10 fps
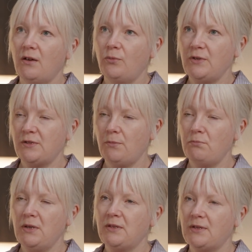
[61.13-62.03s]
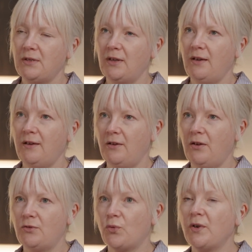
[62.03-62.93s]
we submit
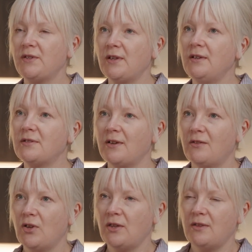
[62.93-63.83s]
a drawing set and get